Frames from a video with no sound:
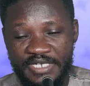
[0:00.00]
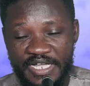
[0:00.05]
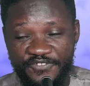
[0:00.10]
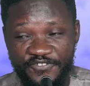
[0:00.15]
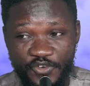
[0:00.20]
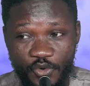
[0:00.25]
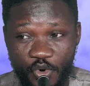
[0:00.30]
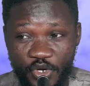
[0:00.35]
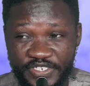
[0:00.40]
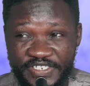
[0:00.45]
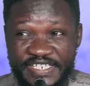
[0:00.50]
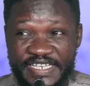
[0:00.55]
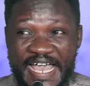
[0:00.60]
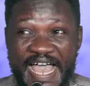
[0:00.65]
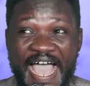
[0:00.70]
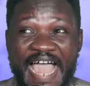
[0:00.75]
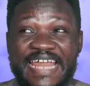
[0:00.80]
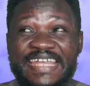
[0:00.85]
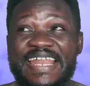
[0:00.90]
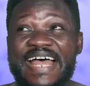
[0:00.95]
I feel was
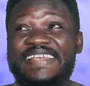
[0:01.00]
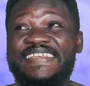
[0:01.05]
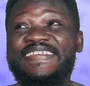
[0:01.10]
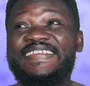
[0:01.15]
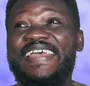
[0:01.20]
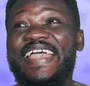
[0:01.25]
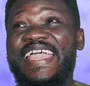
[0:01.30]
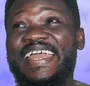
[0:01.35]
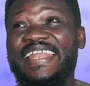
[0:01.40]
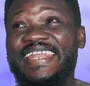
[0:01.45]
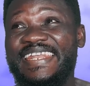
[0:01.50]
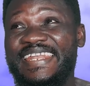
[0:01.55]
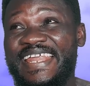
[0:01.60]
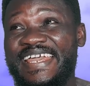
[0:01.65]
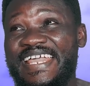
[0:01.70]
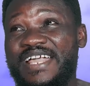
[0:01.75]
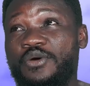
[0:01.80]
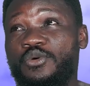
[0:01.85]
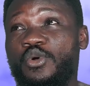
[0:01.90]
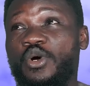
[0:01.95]
either said na
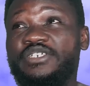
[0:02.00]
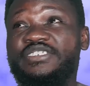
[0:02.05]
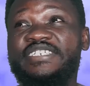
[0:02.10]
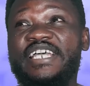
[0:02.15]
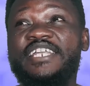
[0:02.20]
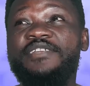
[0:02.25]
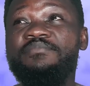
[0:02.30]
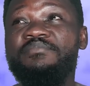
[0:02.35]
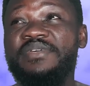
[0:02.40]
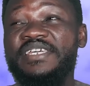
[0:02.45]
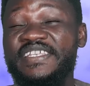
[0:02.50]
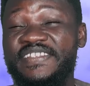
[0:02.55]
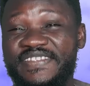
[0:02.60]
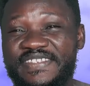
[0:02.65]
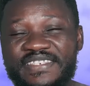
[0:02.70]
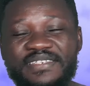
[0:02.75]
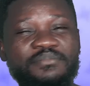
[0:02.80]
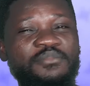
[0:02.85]
ye roasted meat,